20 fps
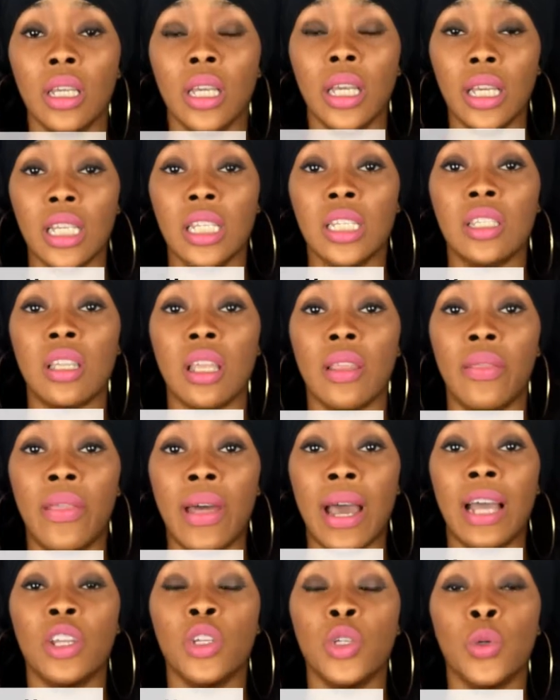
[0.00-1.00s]
is
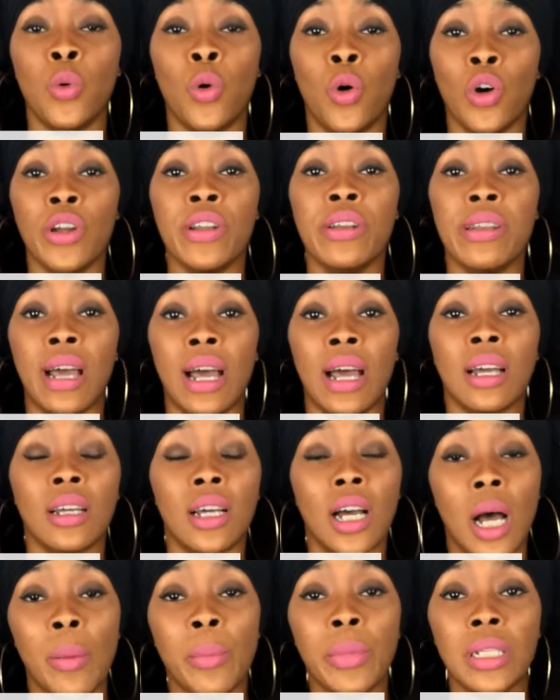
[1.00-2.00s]
that you are
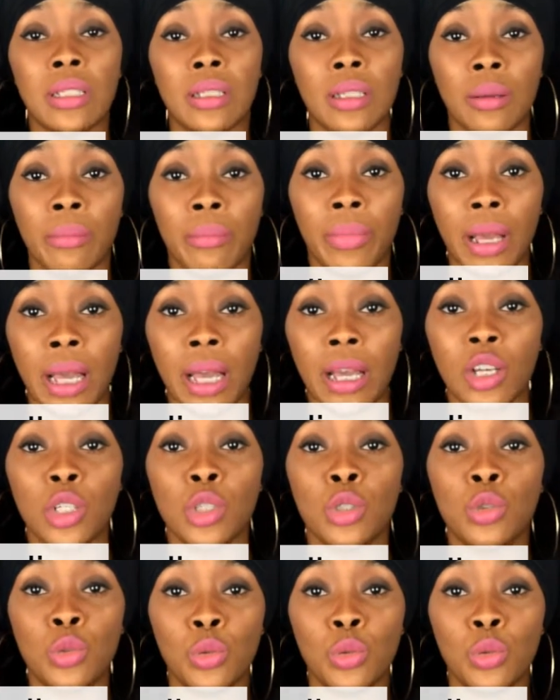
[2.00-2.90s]
not commenting back